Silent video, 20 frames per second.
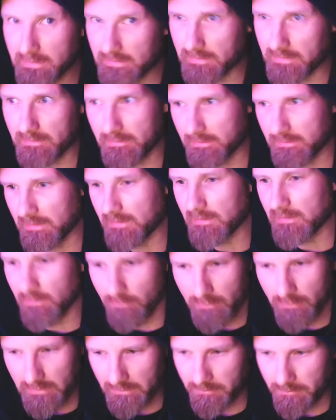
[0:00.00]
They don't
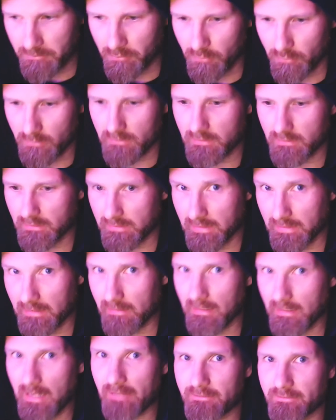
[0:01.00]
really put their
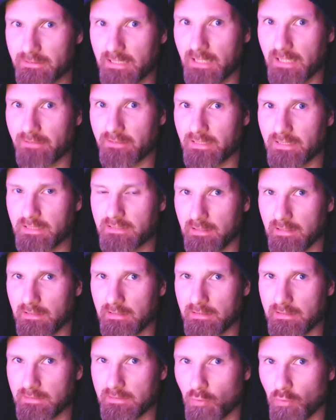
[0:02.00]
life savings
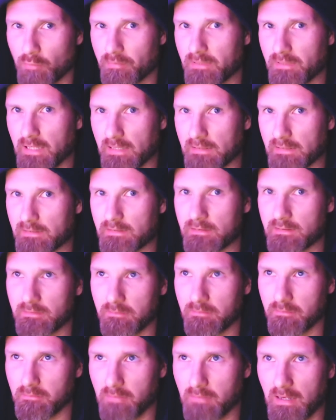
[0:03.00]
in hope that
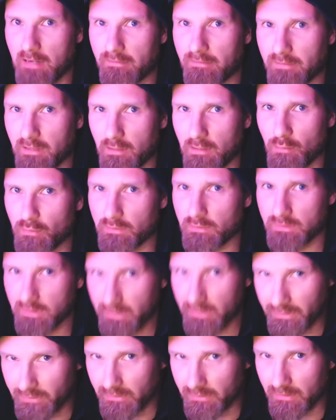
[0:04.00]
Mavia will
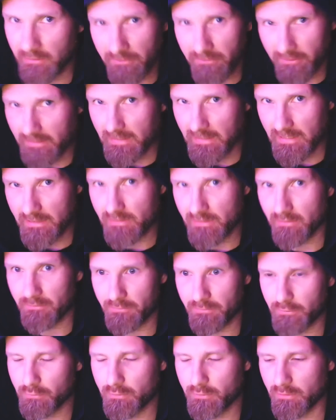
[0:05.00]
secure their financial
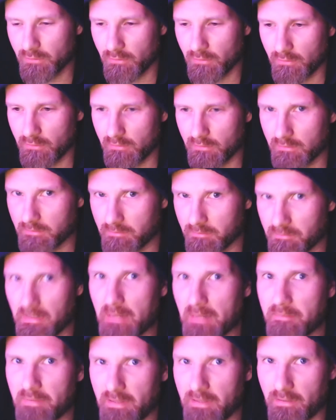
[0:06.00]
future or
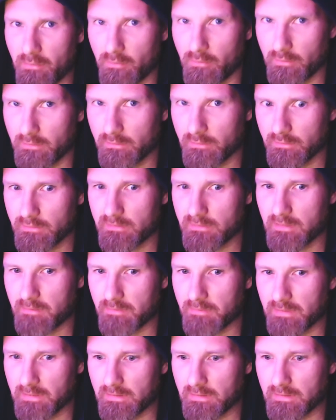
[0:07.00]
Pepe or something,